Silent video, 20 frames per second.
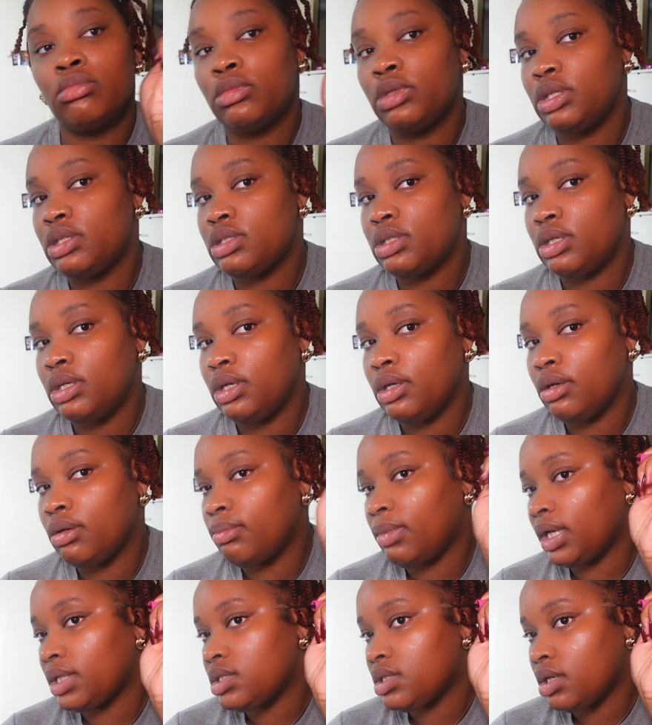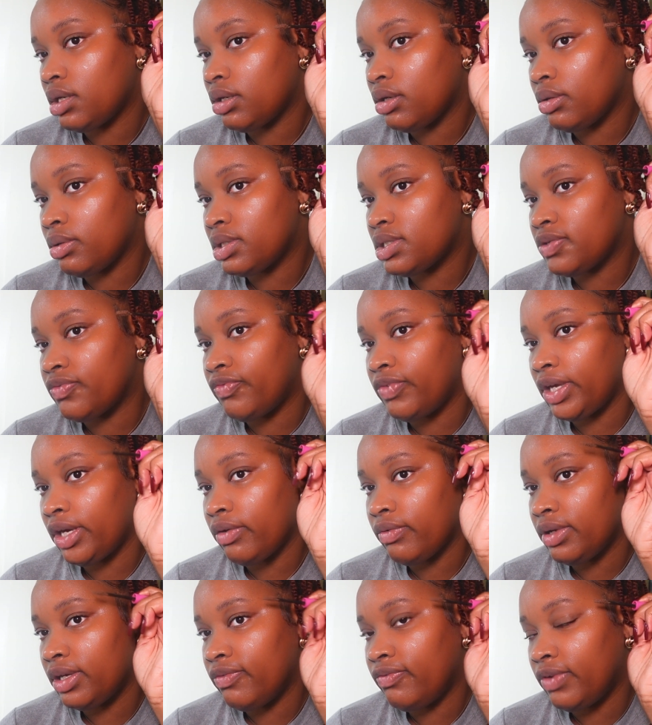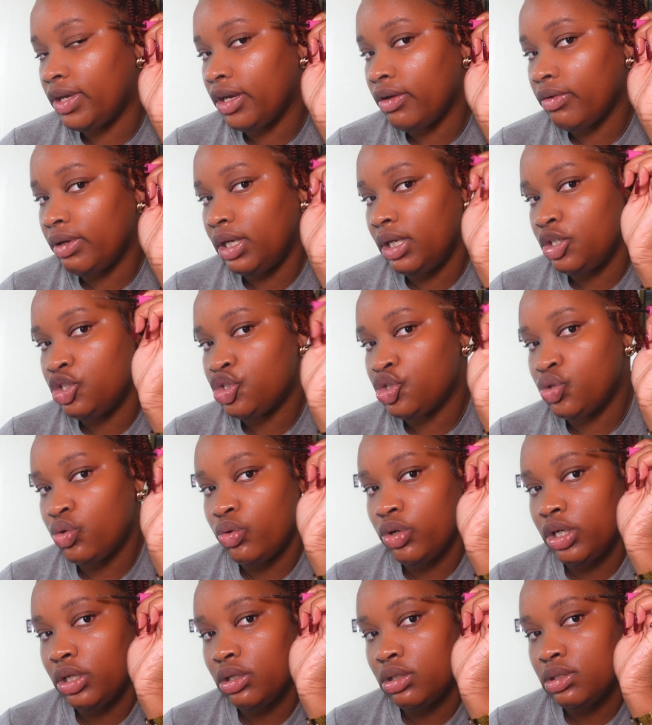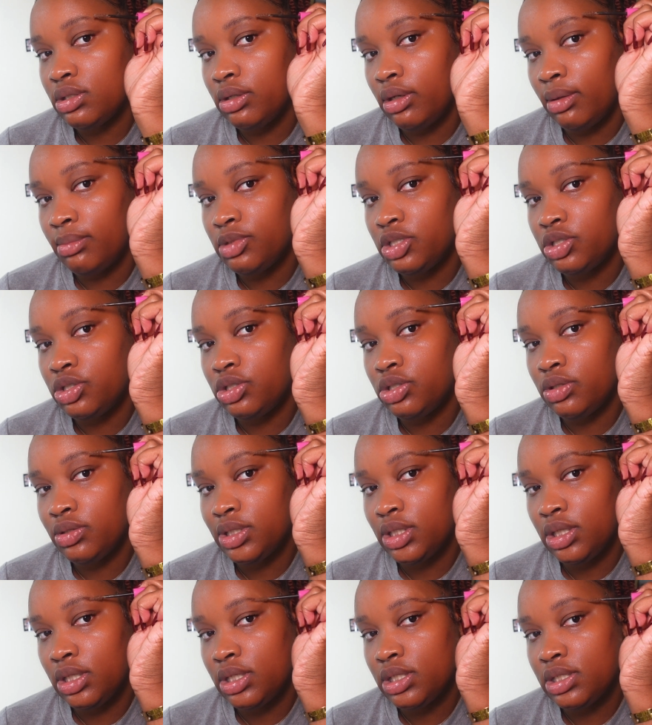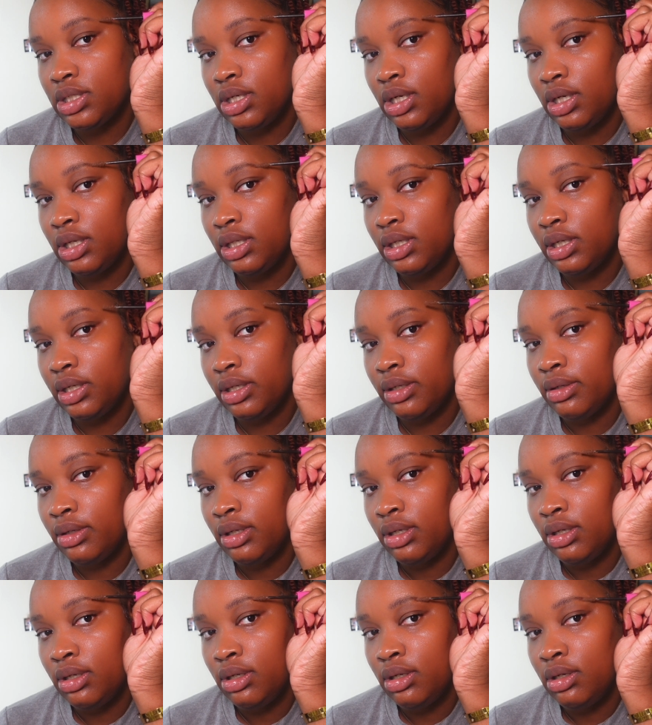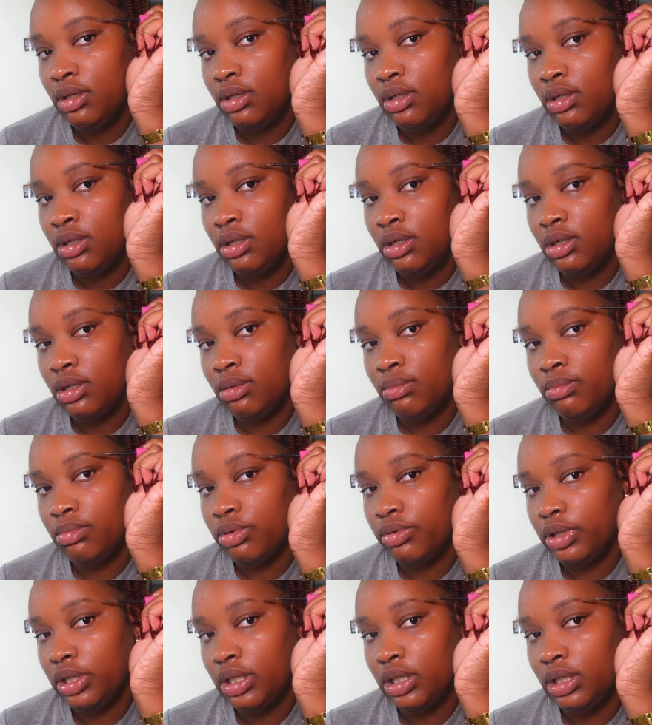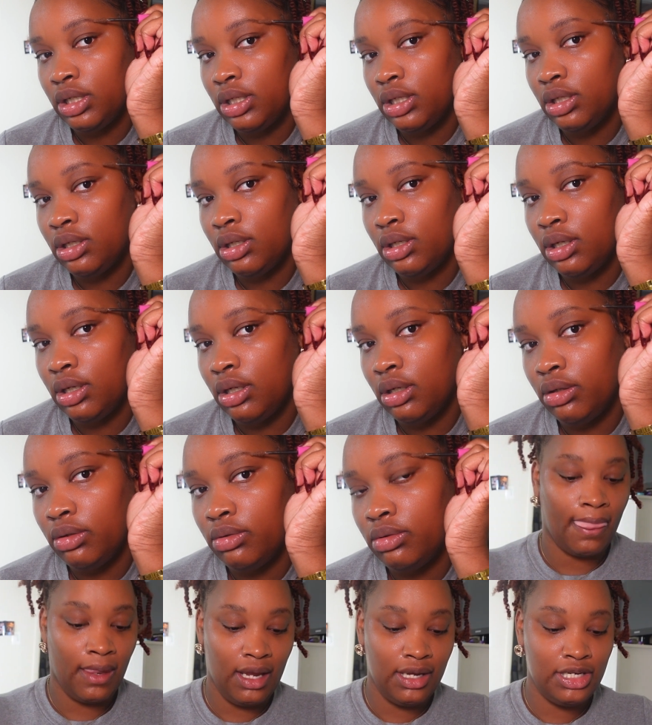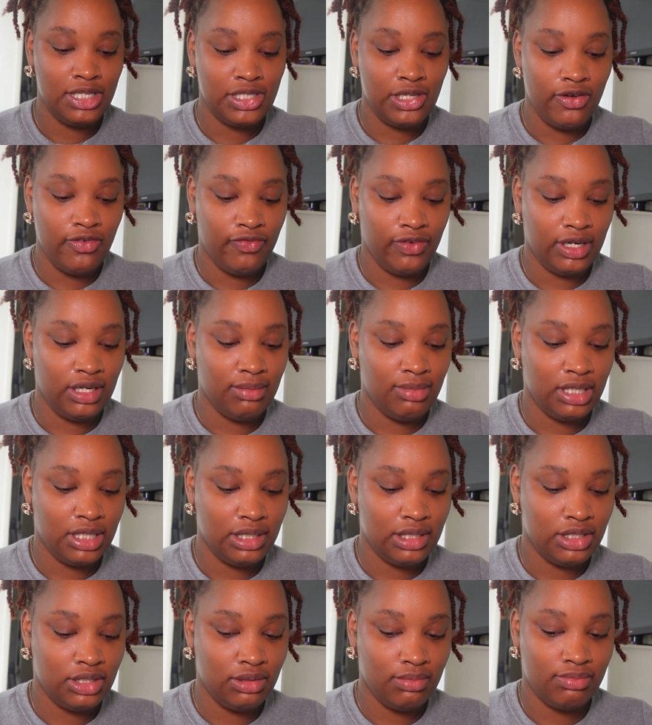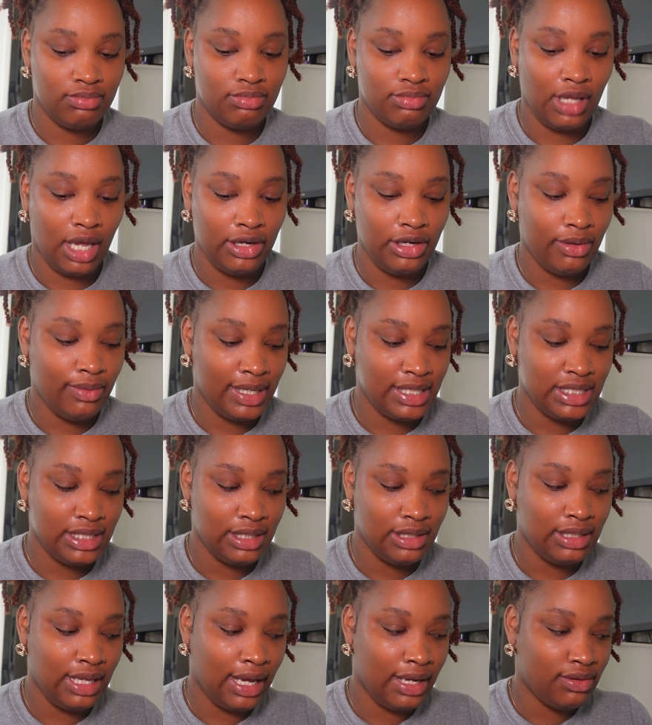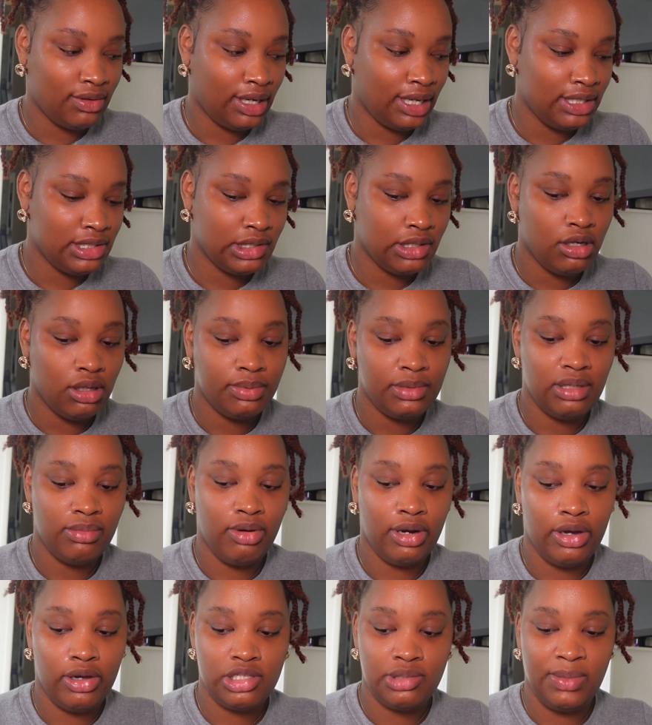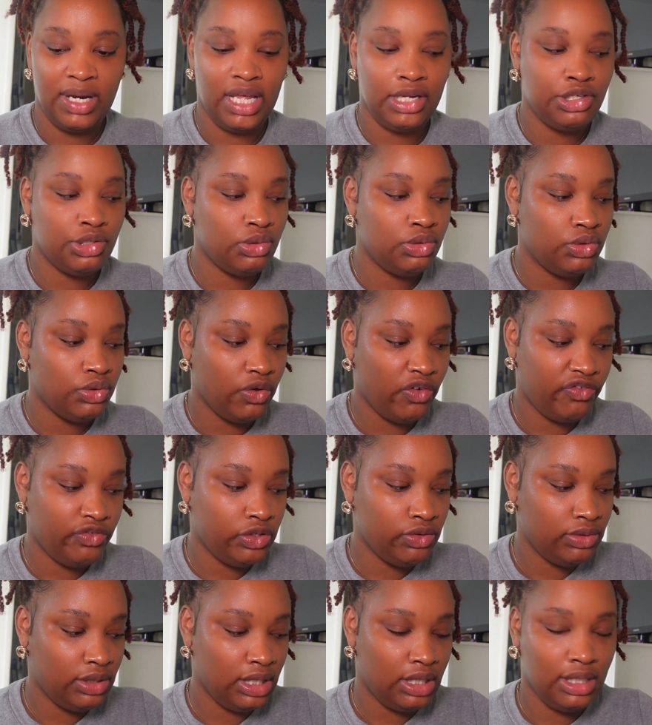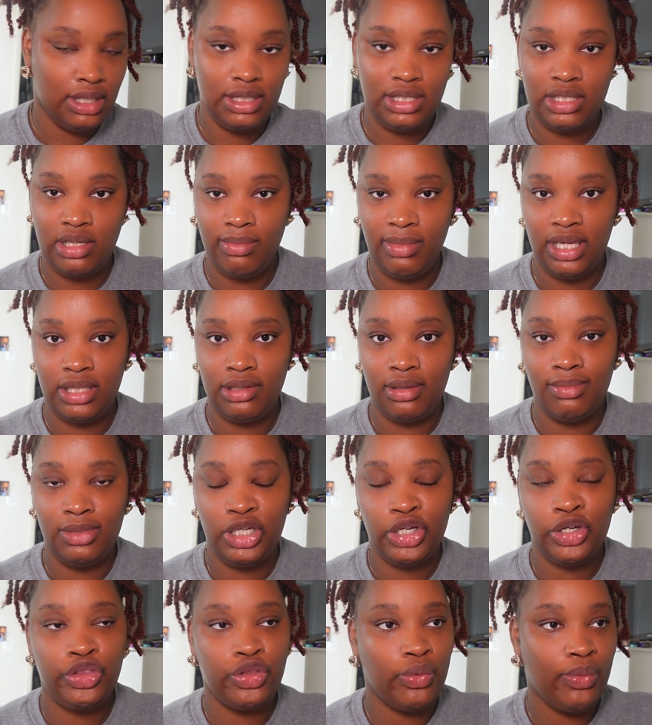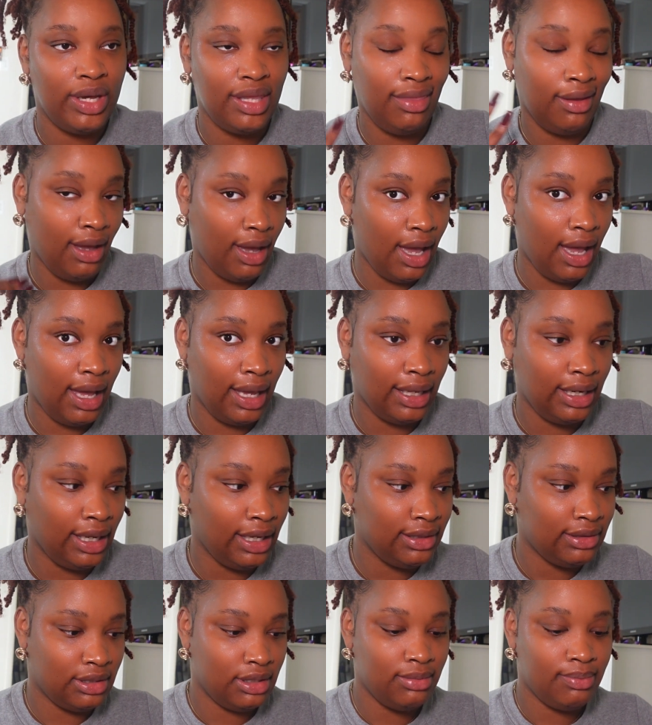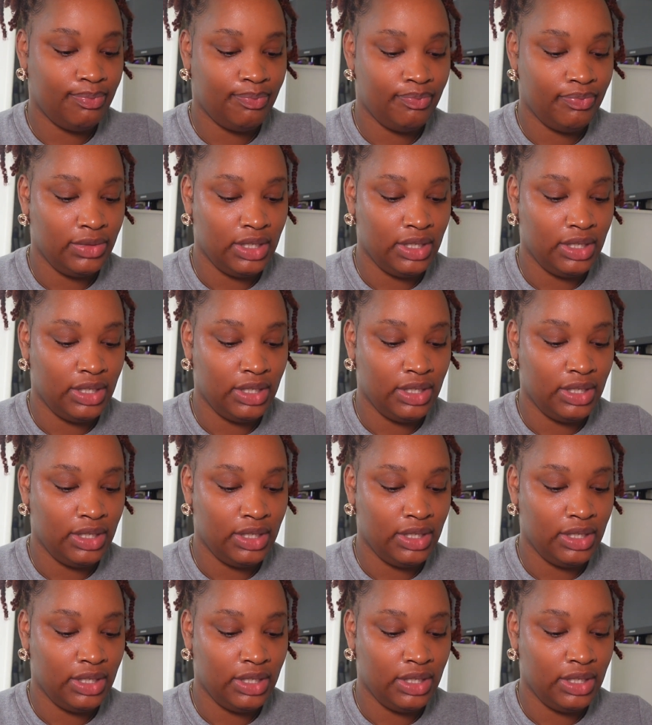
You see here, my tail is very, very short, so I'm just using this color and bringing it out. And it's so funny because I know I said that I don't like sculpted brows, but I do a few things to make them look the way that I like them.